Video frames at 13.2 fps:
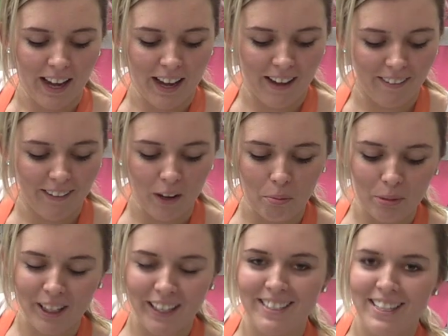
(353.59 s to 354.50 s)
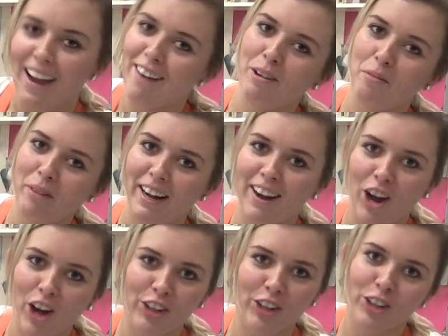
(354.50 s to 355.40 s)
and they'll please everybody
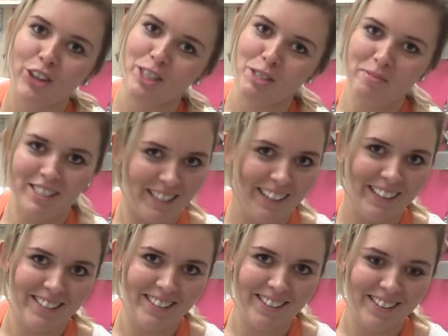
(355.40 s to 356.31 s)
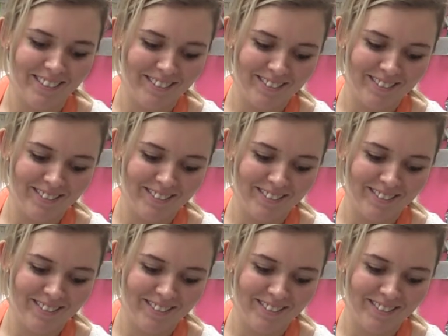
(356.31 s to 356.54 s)
on your Christmas list.